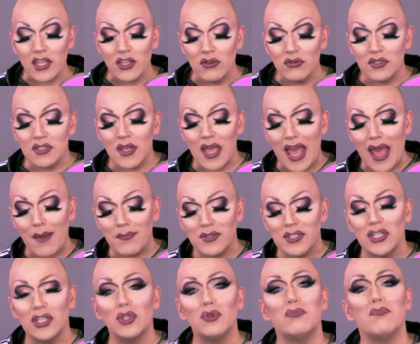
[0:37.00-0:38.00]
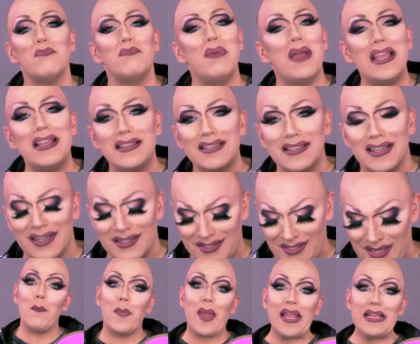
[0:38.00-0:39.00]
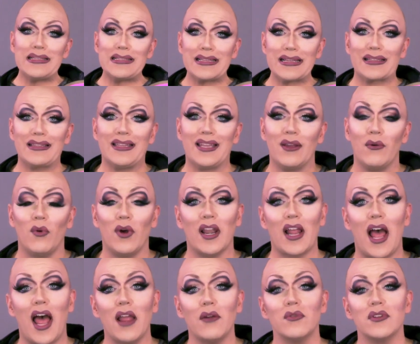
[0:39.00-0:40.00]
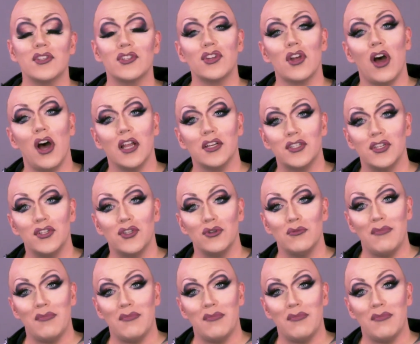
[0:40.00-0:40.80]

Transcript: use the absolute basics. Basically, when I was taught to do